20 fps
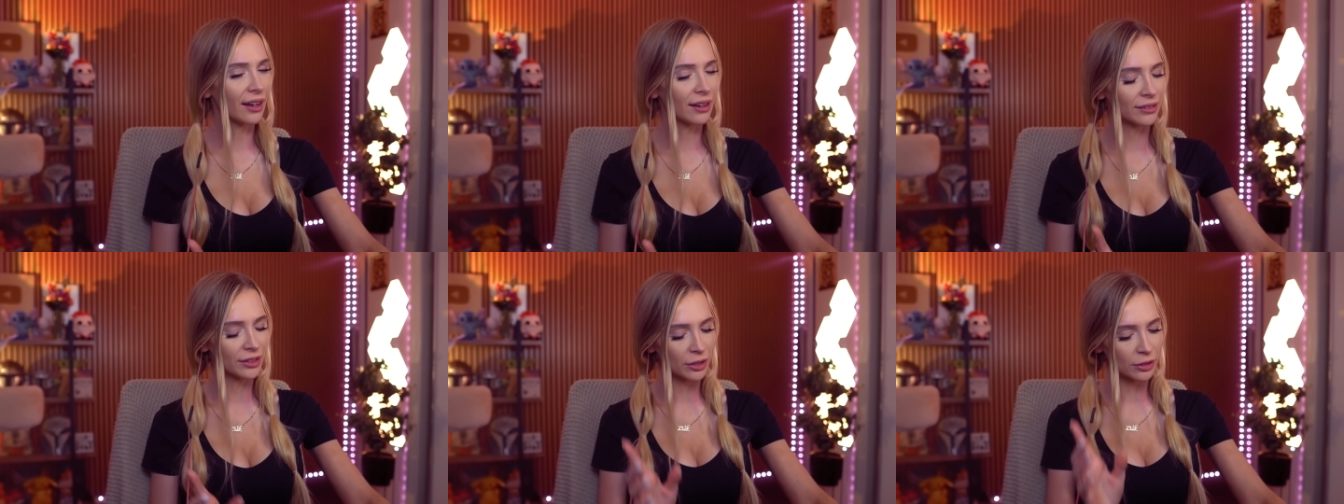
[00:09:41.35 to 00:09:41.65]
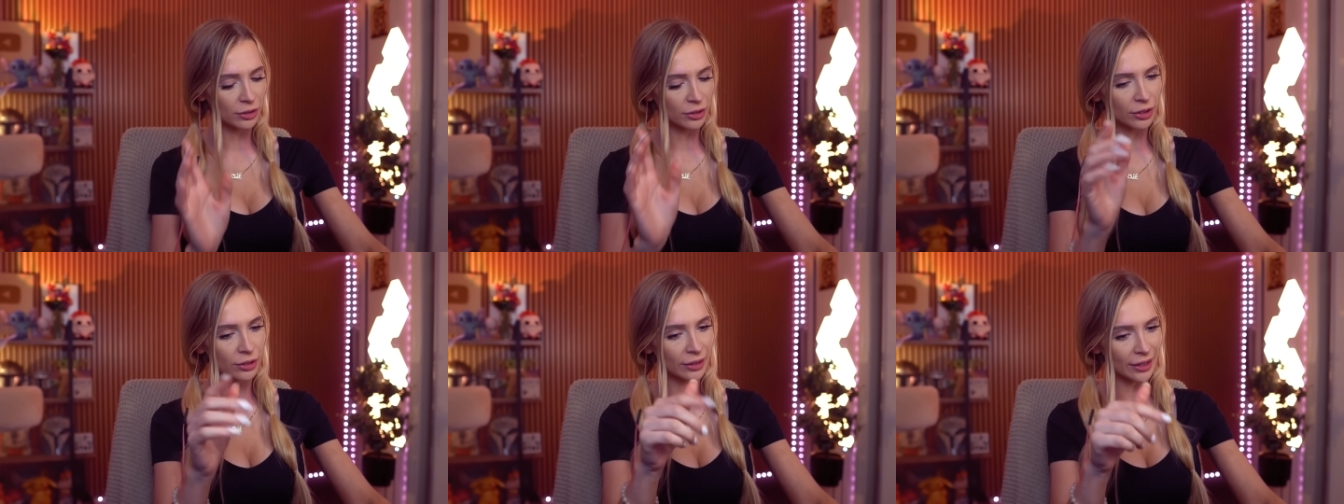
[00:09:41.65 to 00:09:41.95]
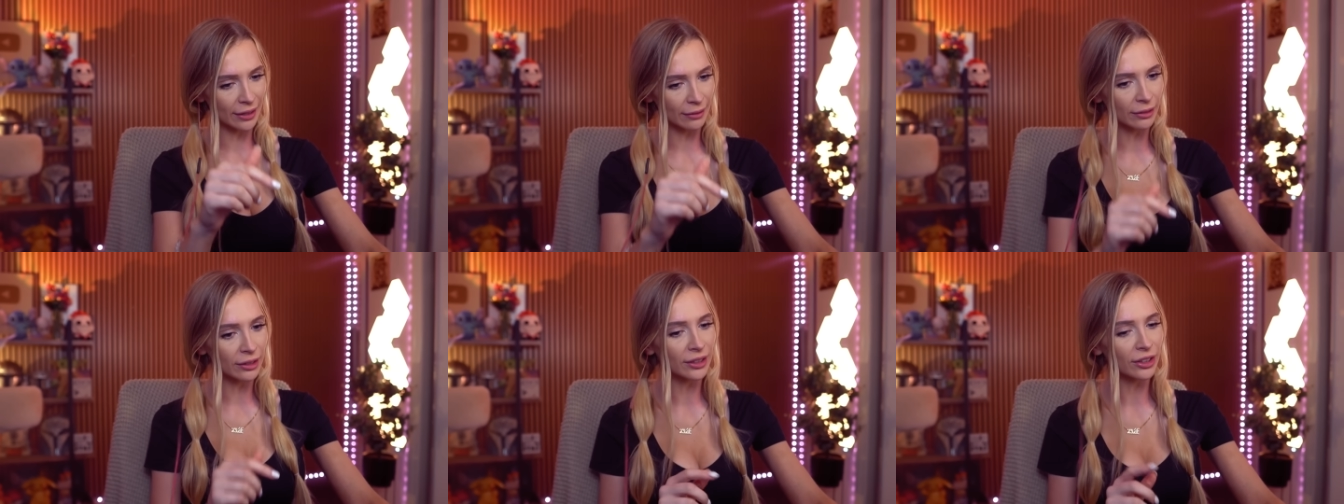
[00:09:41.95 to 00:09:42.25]
You, you
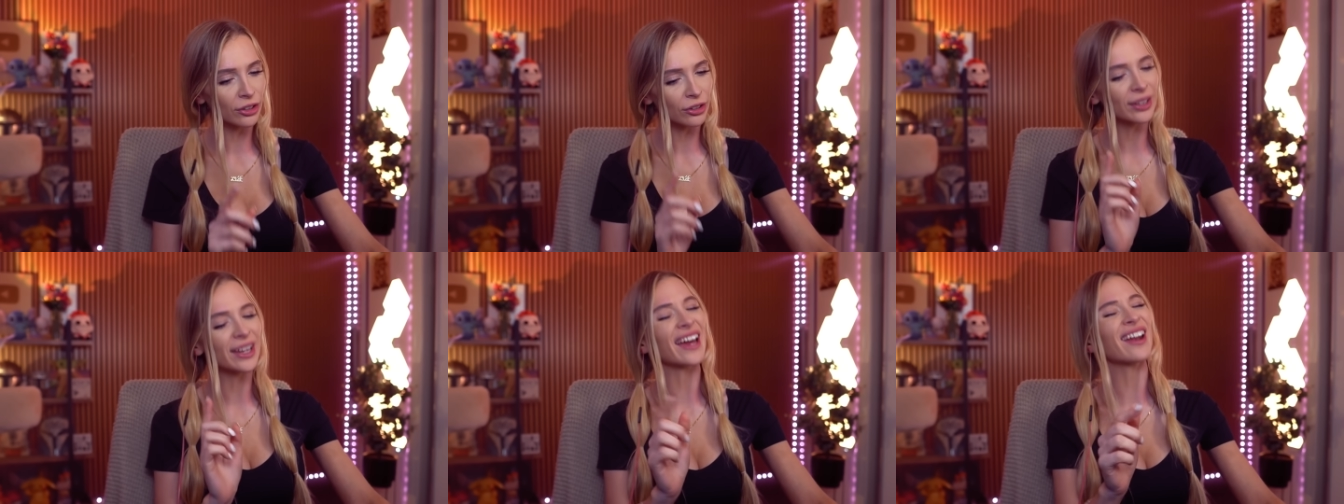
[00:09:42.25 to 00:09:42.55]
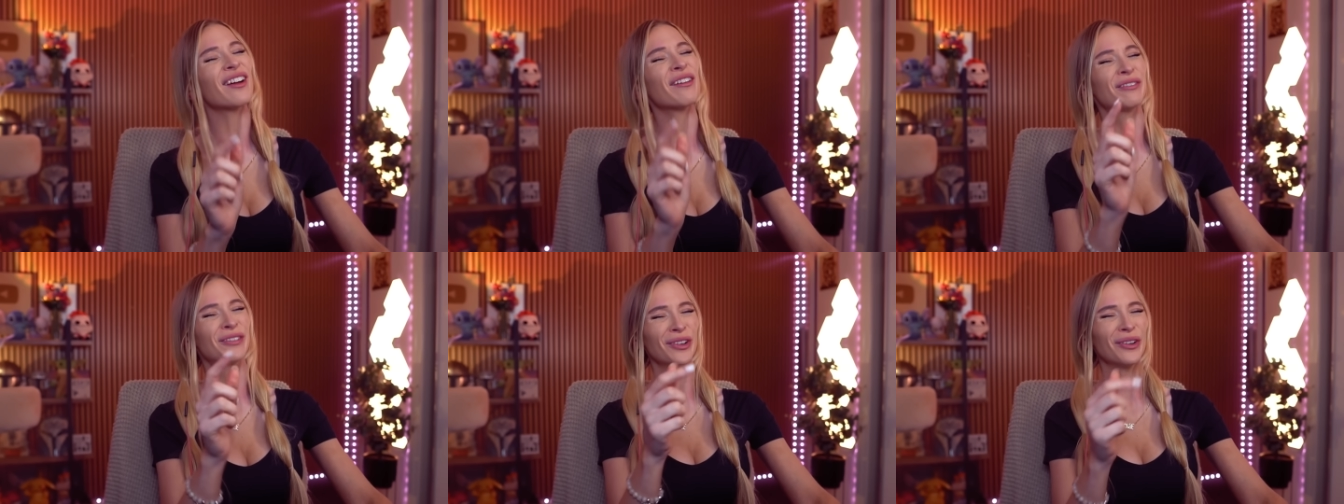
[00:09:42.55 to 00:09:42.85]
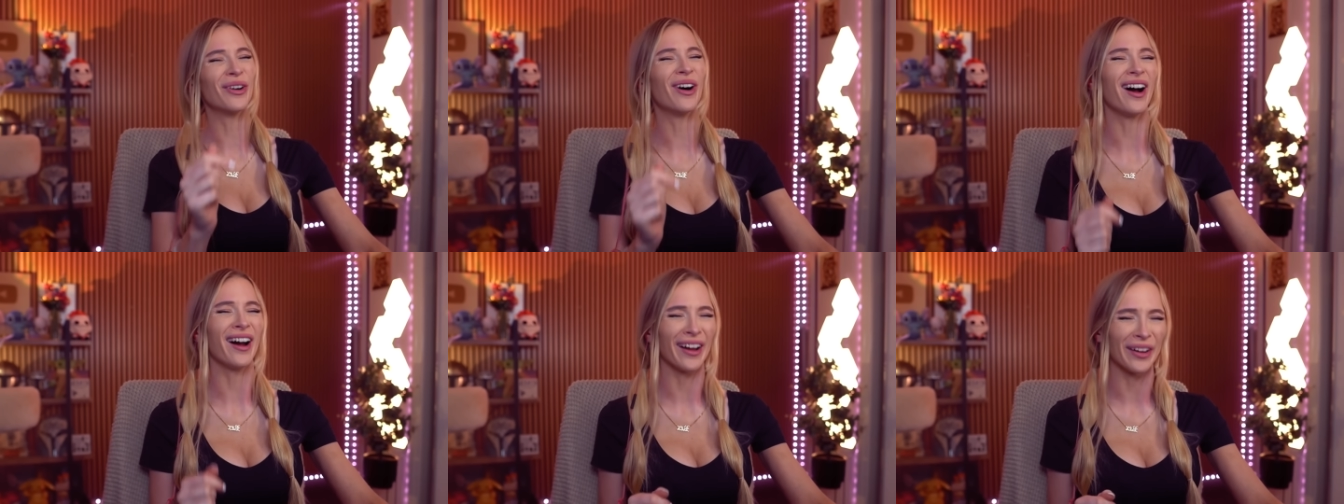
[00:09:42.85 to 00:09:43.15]
get, you get off your
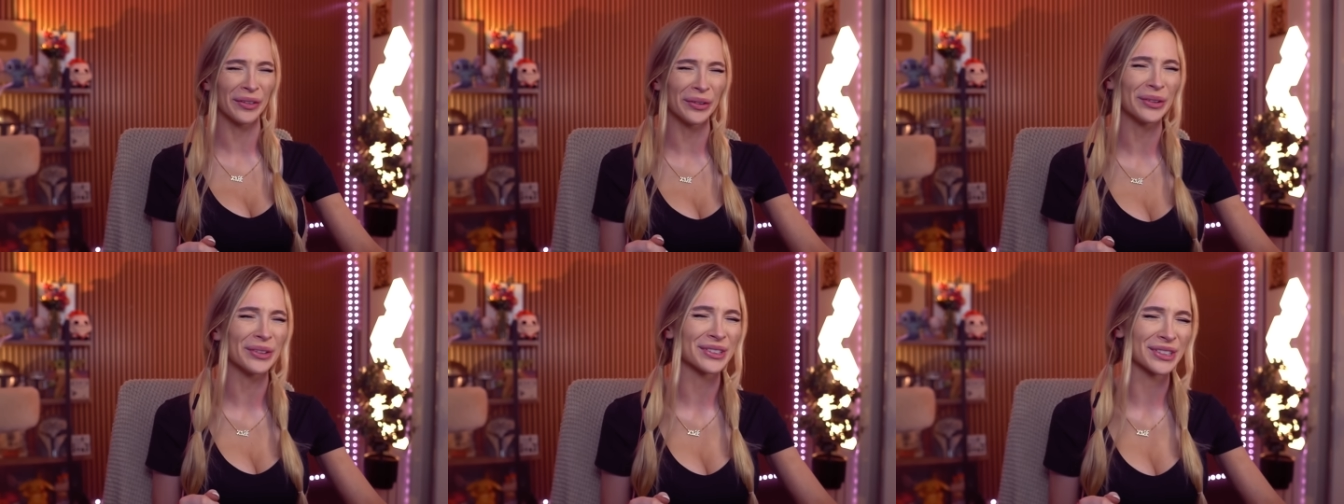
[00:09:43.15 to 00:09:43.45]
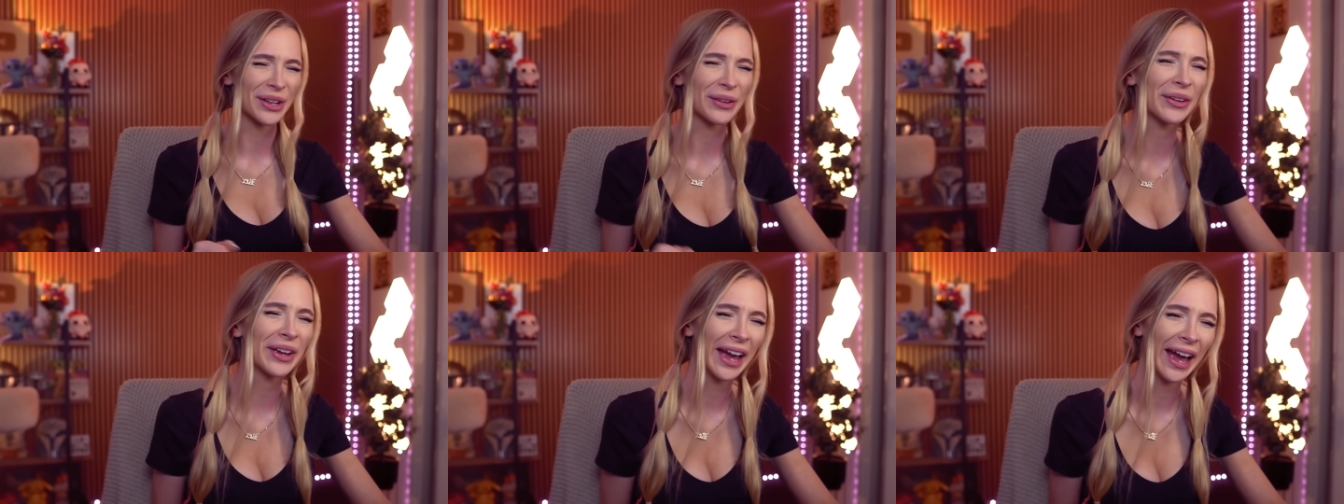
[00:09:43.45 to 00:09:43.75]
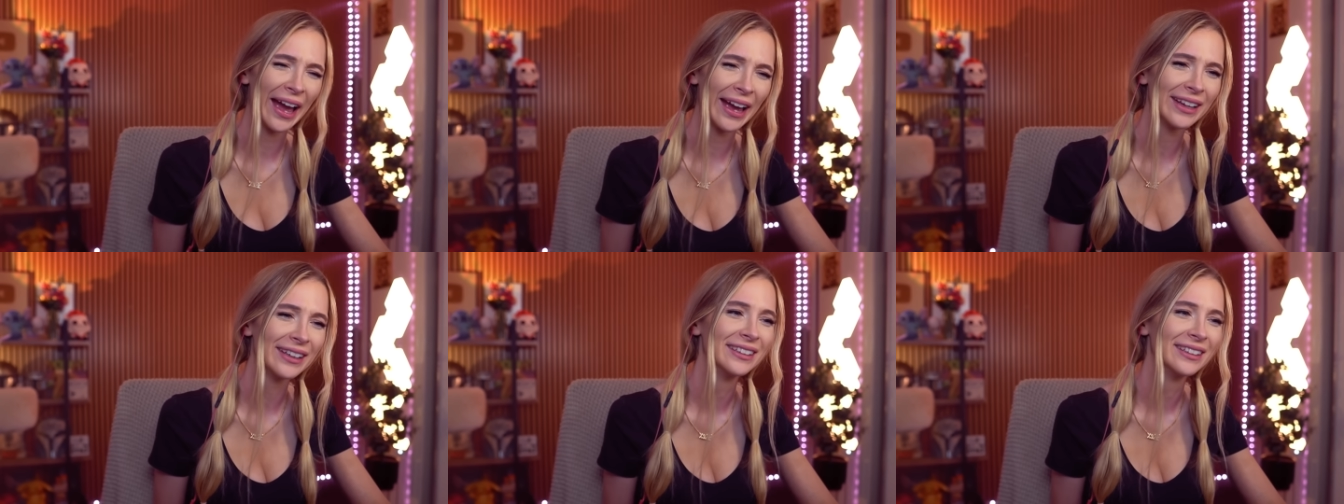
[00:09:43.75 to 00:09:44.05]
high horse, okay?